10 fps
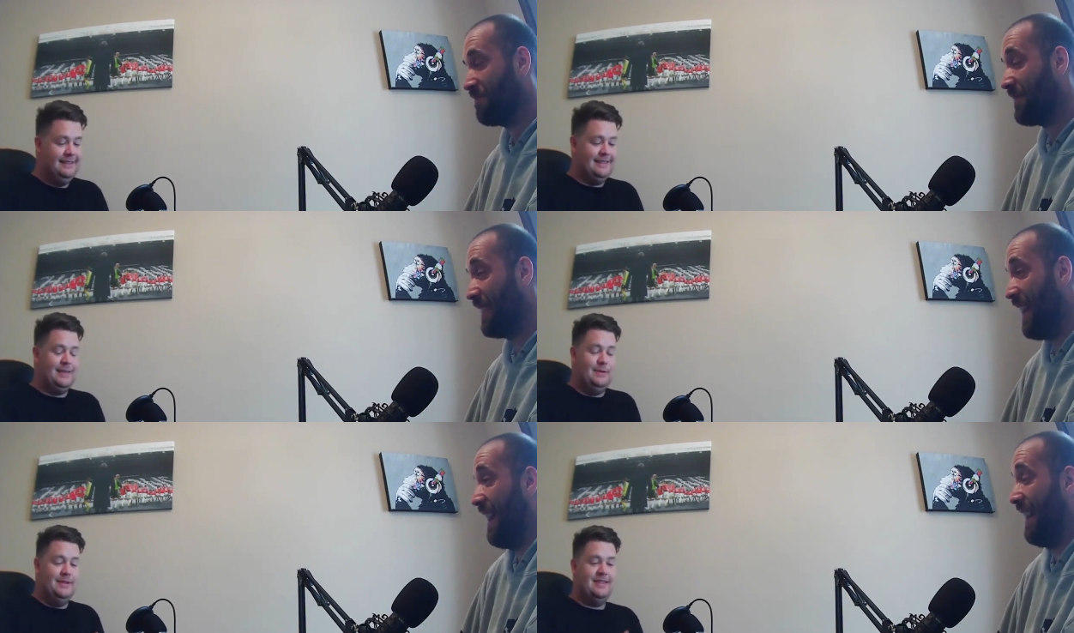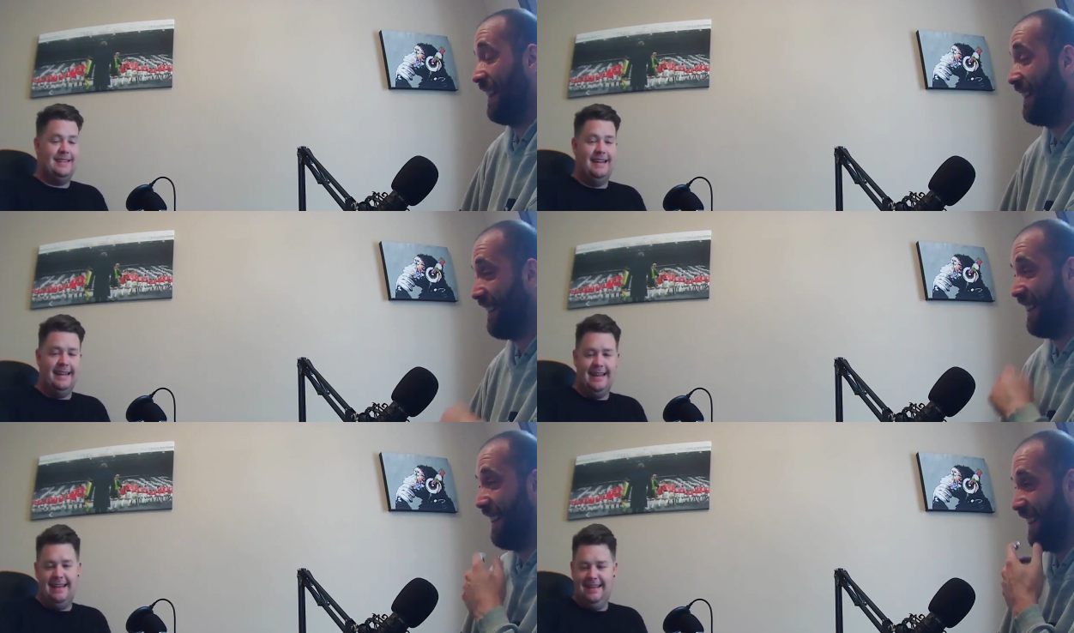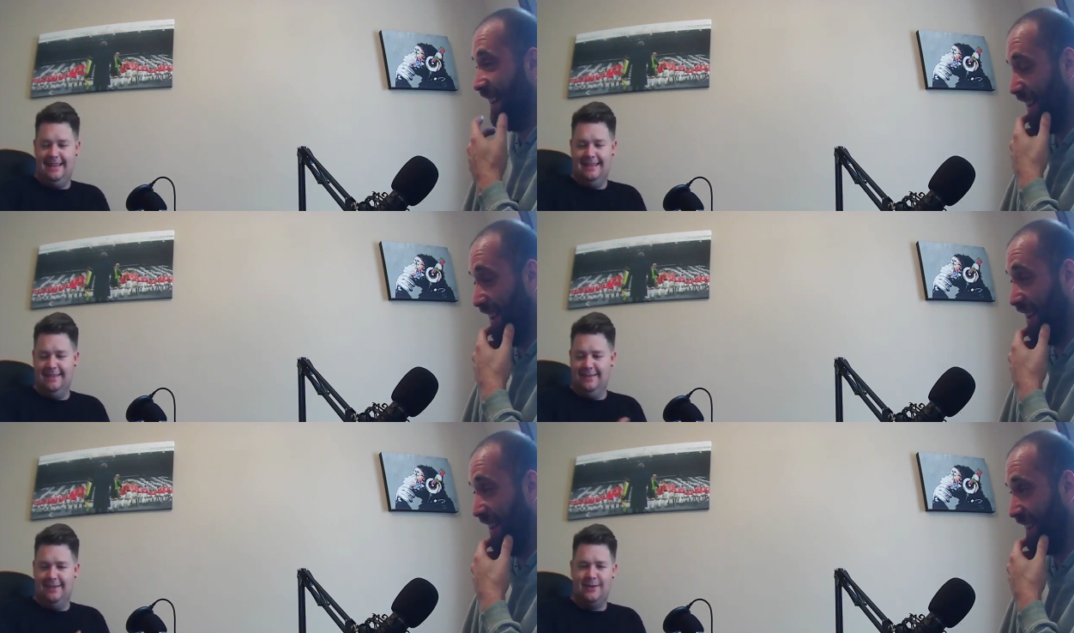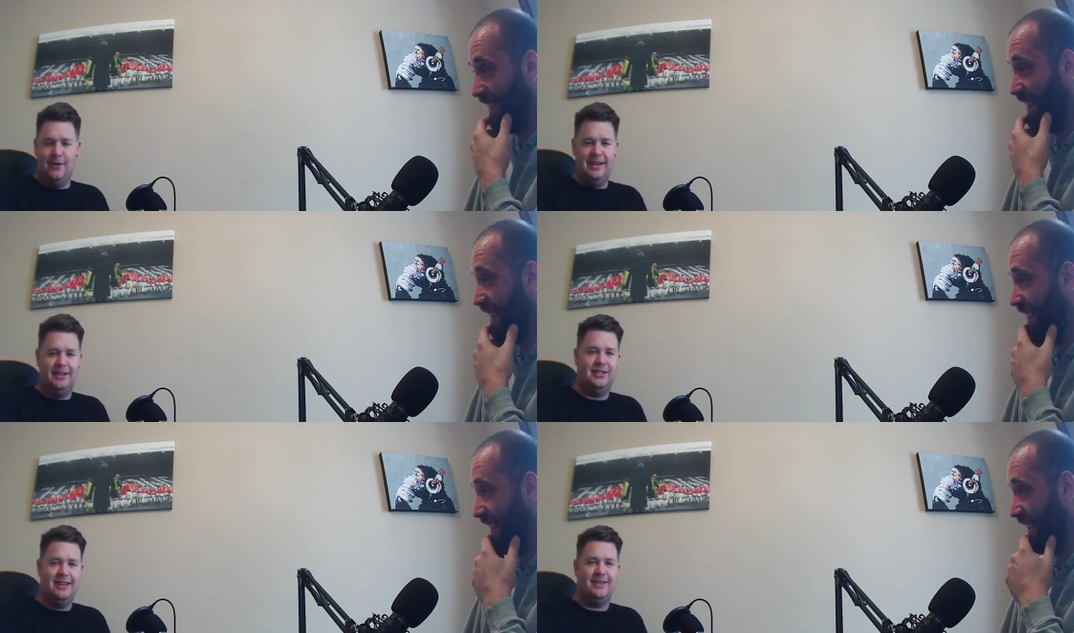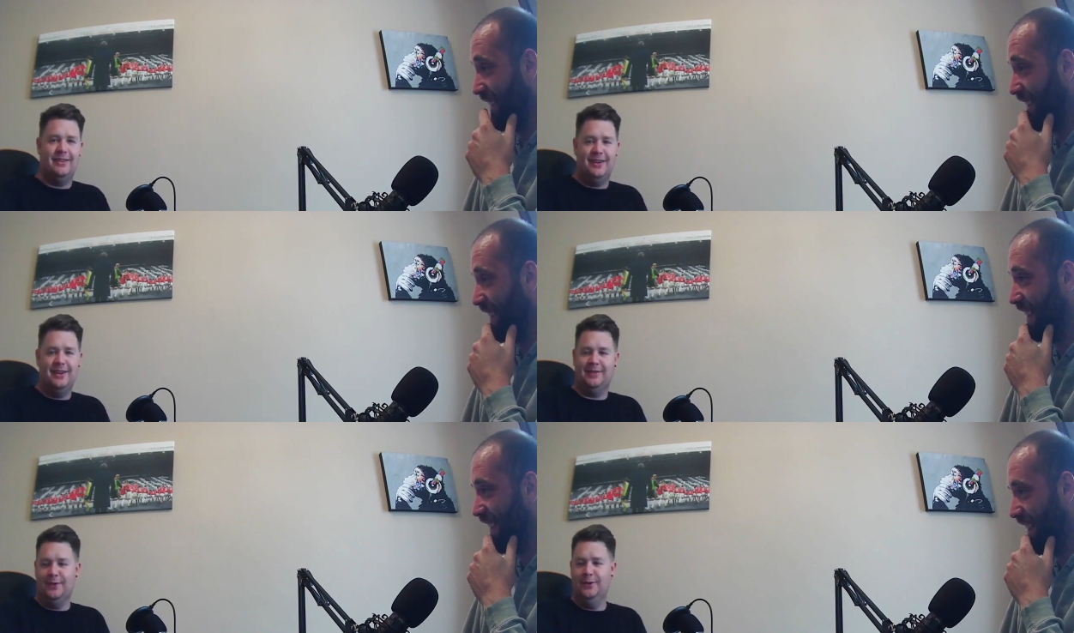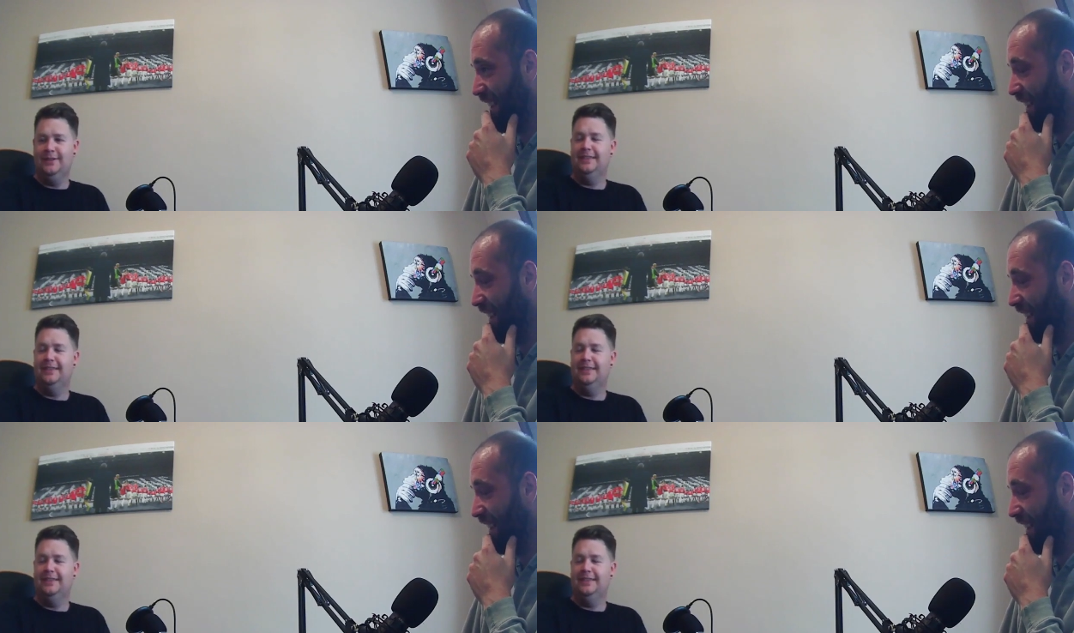Speaker 1: So there was uh, greatest shits on the dance floor.